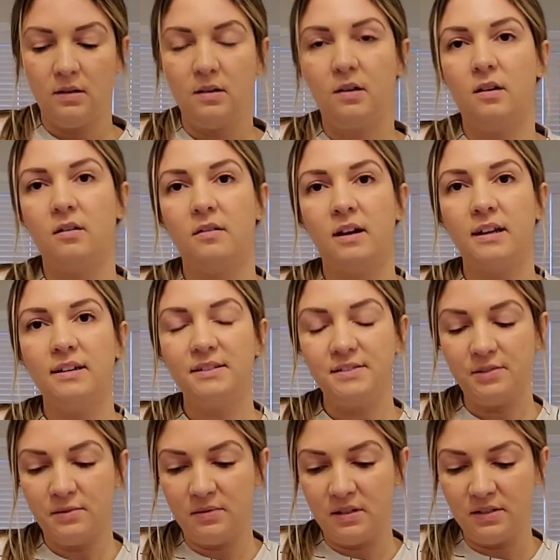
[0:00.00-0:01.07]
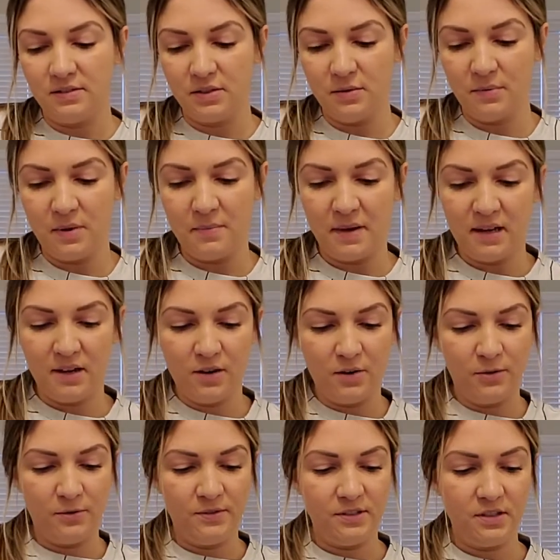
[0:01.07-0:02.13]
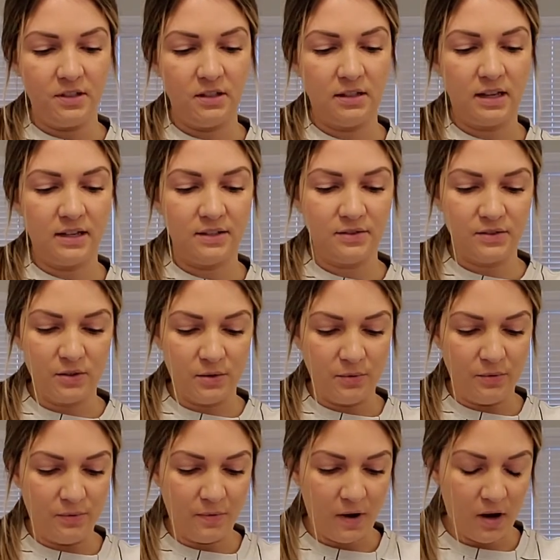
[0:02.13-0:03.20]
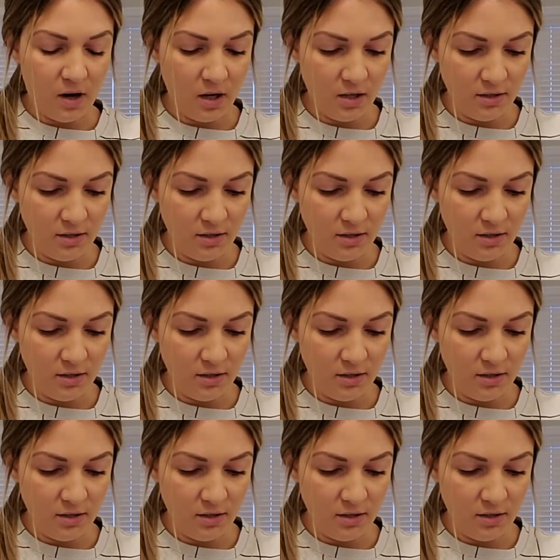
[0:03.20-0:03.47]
All right, so these are what my cones look like so far.